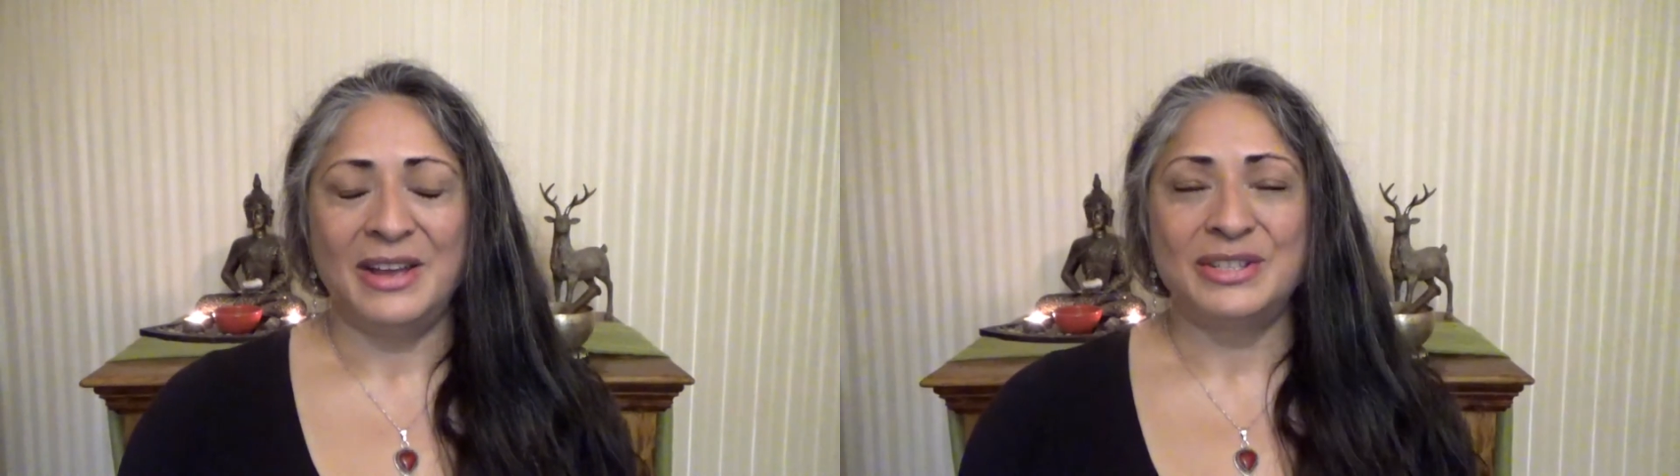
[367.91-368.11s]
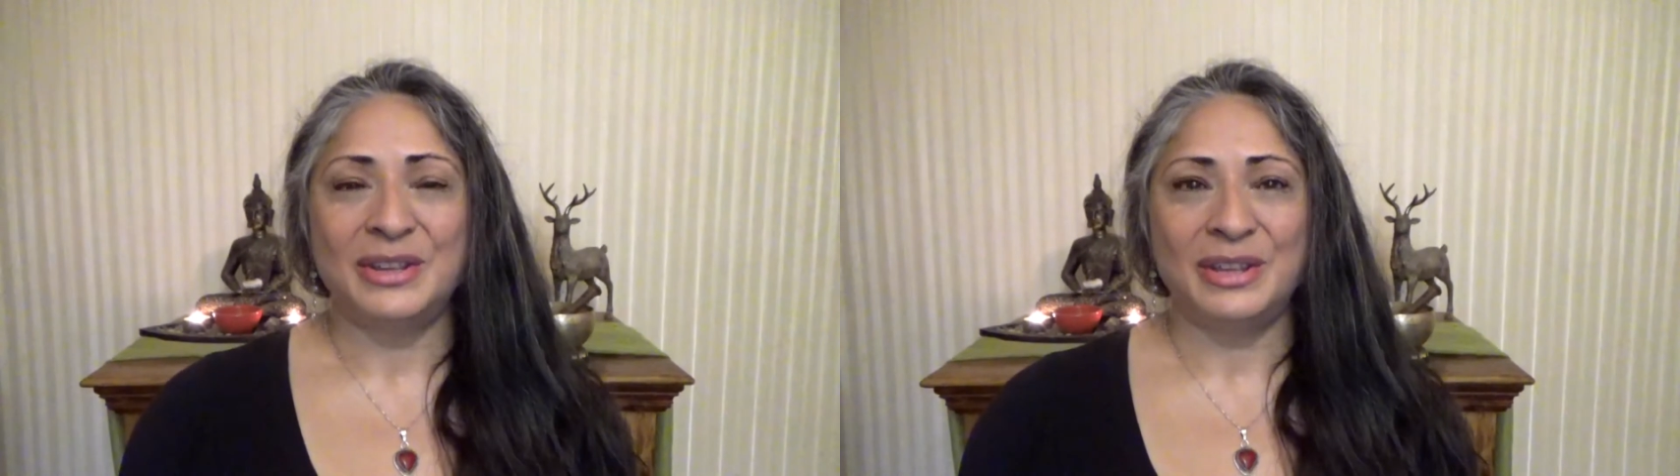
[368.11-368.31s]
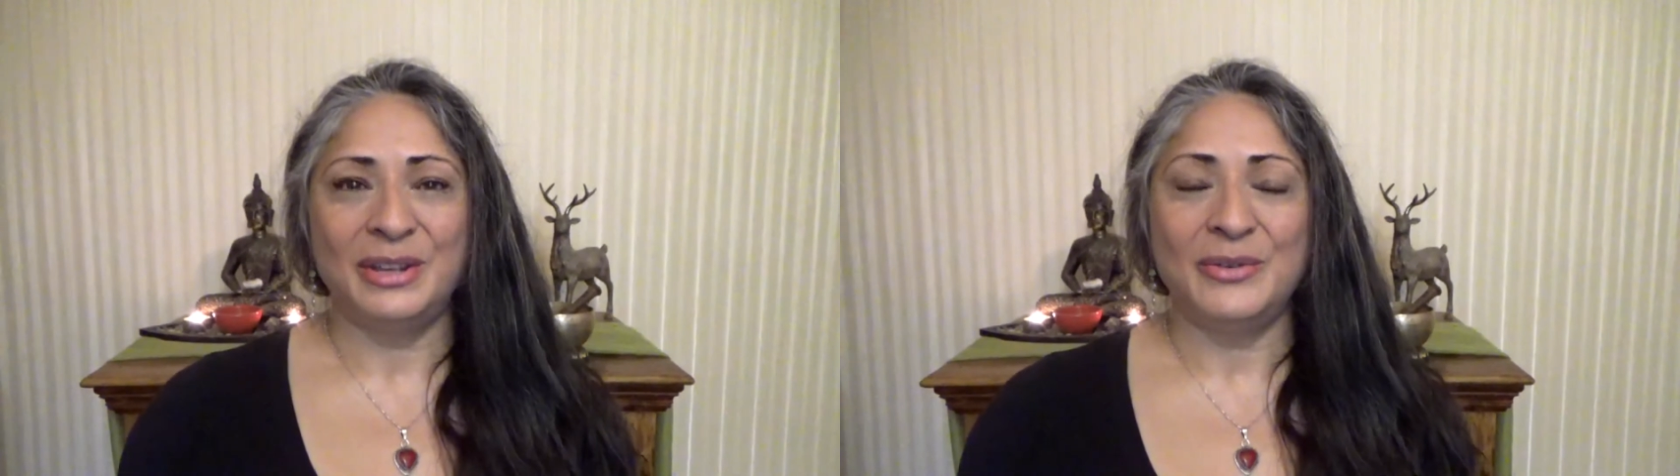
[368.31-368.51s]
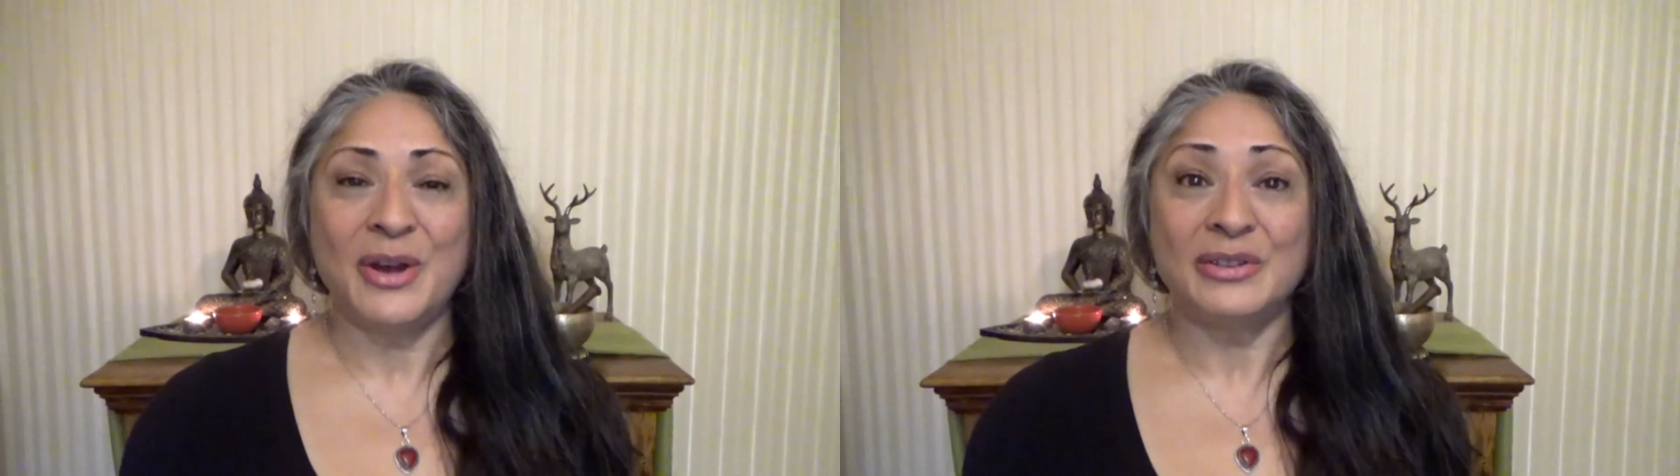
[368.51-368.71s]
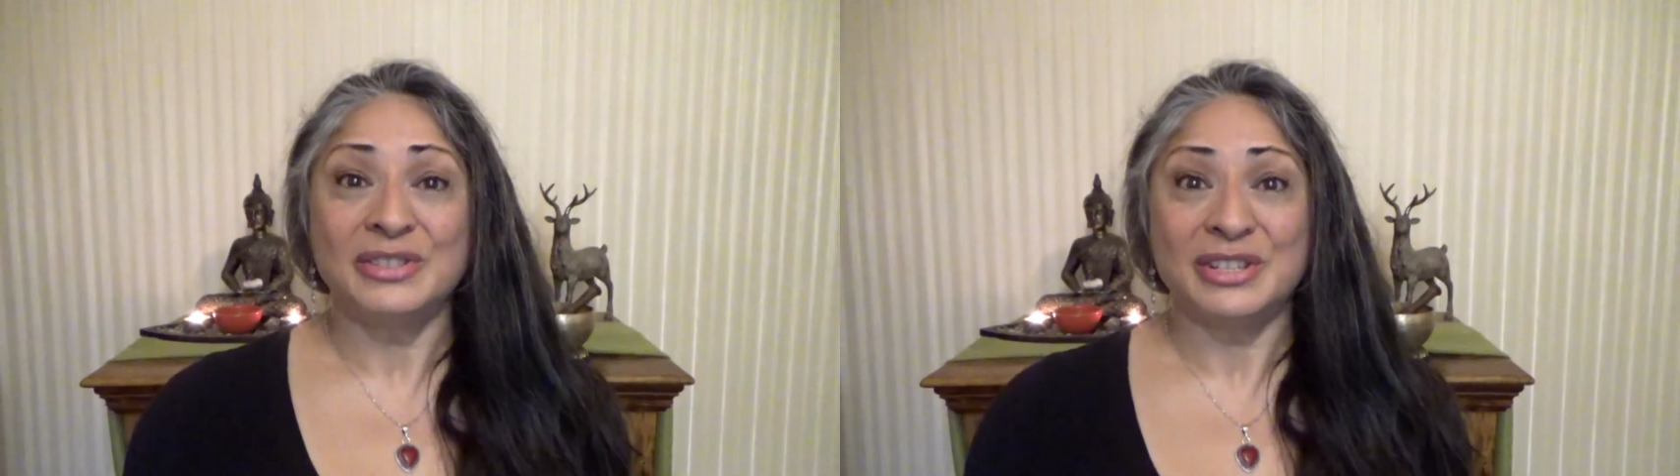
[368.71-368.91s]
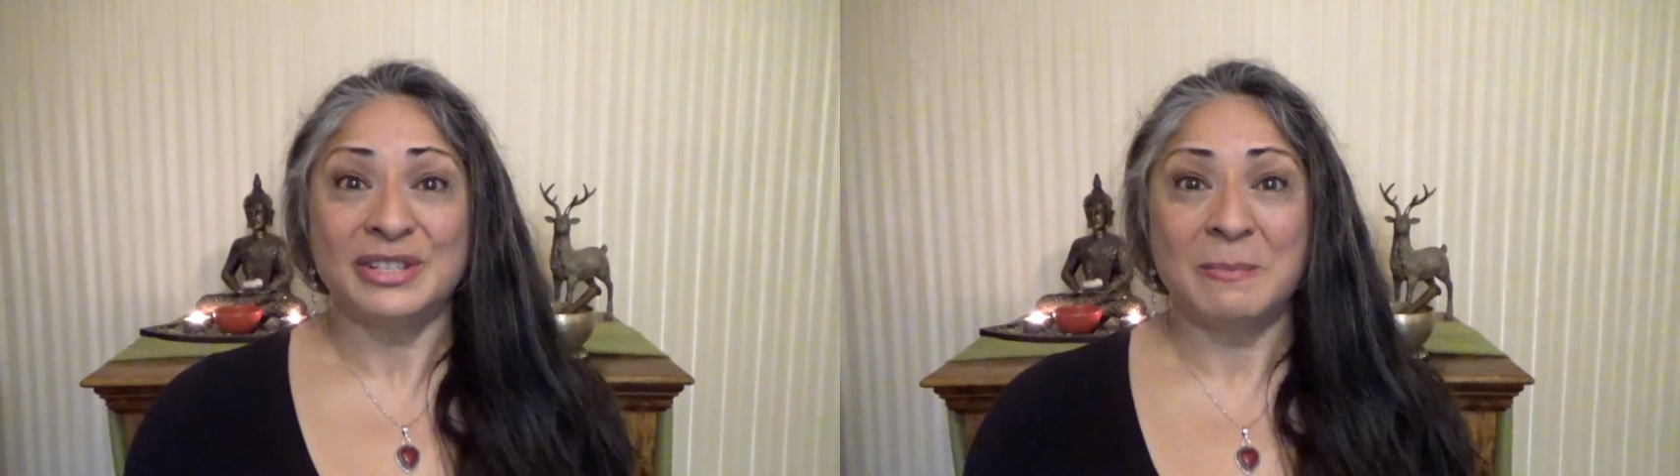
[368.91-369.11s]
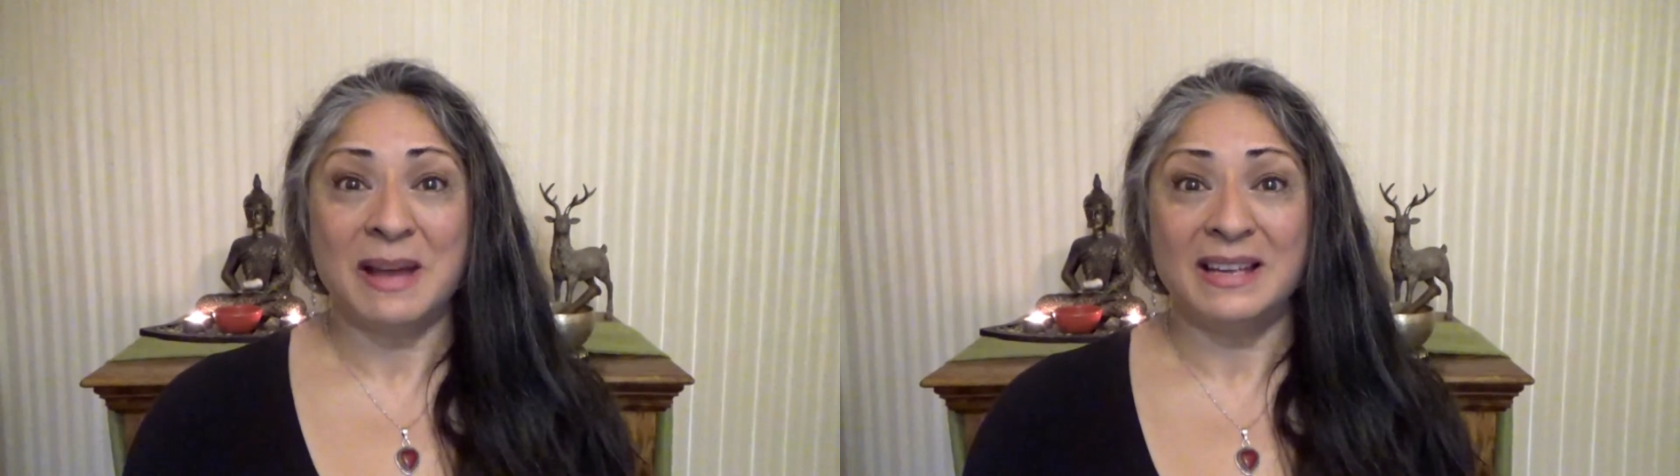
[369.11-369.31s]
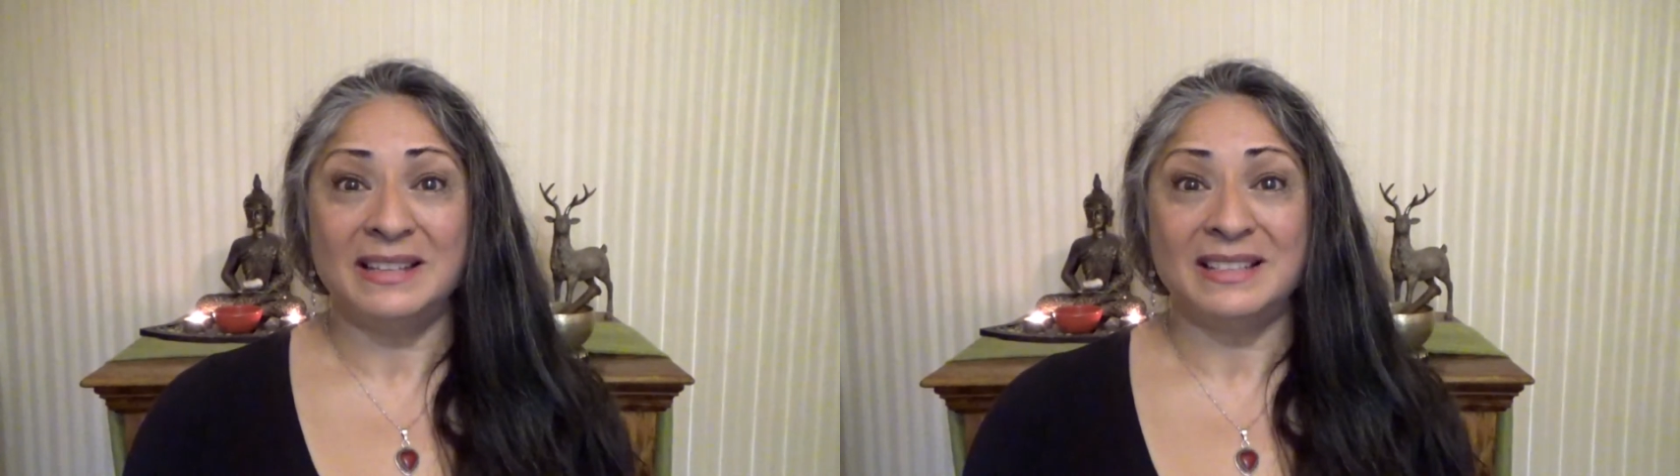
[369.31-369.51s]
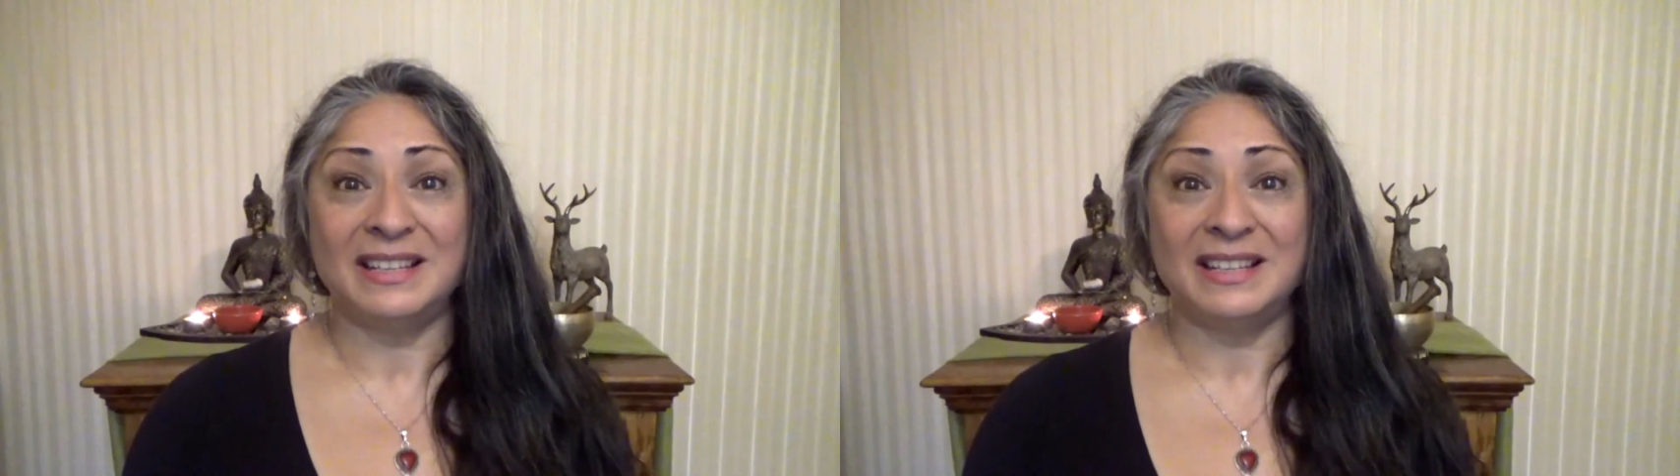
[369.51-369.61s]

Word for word: so that your conscious mind